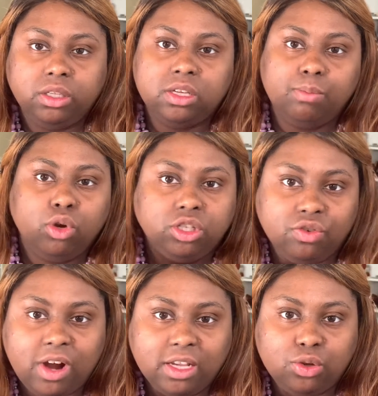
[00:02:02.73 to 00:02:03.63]
some
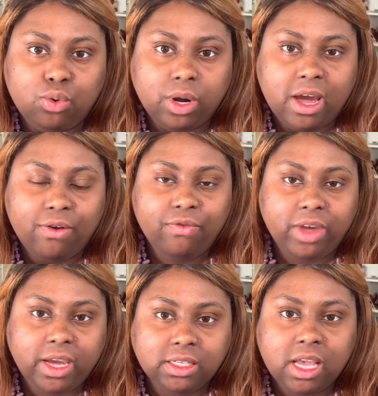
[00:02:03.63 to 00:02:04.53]
moisturizer on our
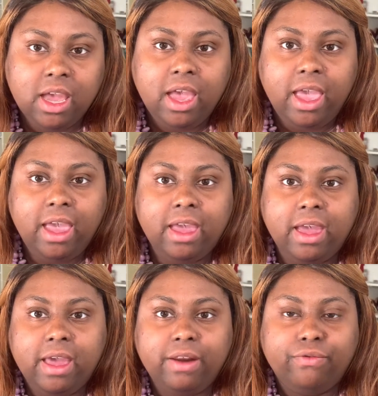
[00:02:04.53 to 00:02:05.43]
face
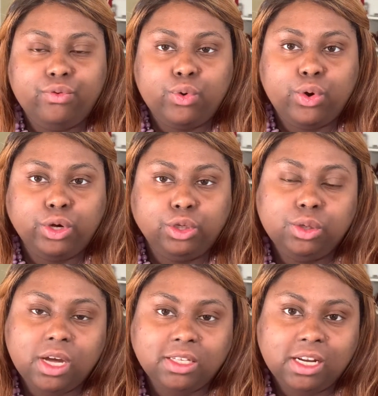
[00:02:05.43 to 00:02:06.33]
and for
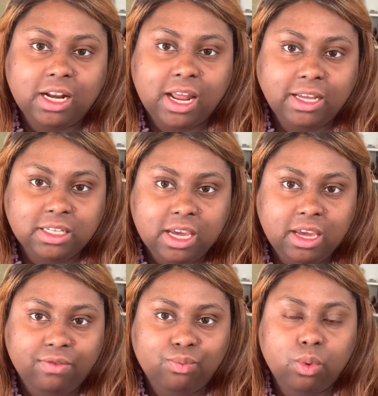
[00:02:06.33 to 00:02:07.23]

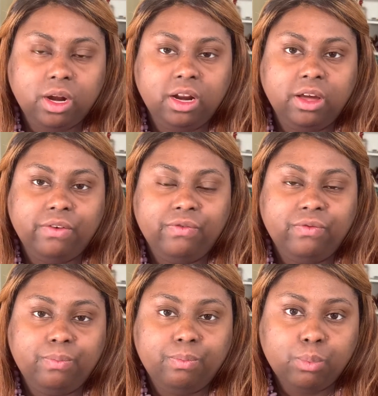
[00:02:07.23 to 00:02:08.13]
2019 one of the
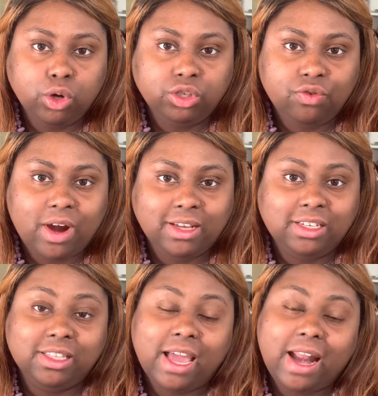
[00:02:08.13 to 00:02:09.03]

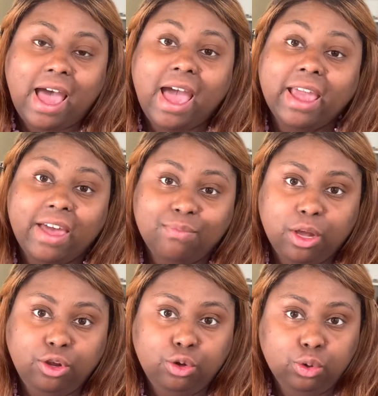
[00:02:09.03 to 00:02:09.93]
moisturizers that i have
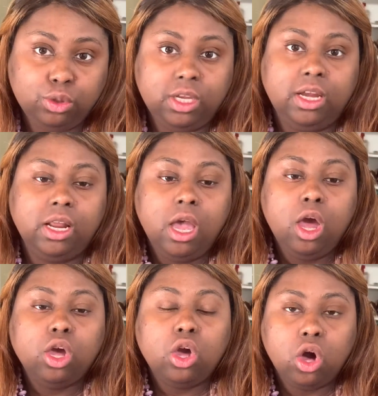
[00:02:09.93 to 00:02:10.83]
been using
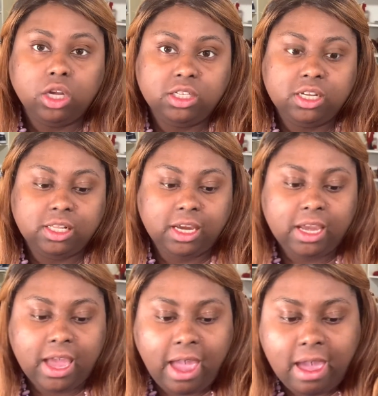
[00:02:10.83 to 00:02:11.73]

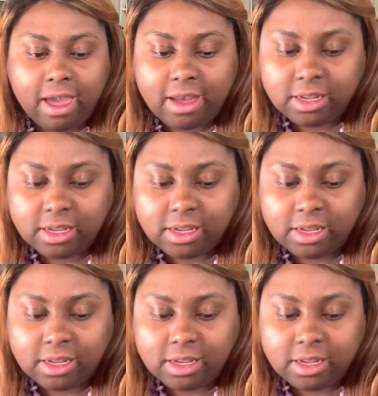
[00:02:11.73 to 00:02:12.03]
constantly is